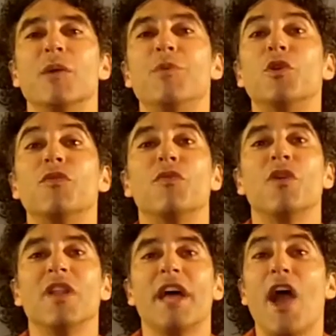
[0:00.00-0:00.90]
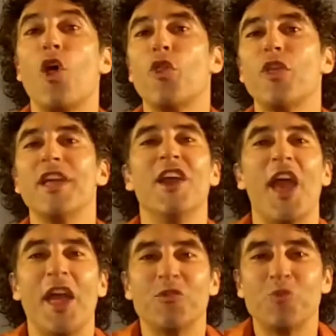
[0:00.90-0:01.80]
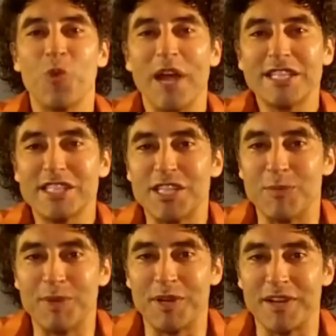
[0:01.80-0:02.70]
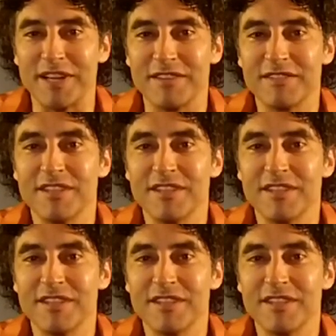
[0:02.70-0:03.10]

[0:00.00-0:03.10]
beautiful, healthy, and rested appearing.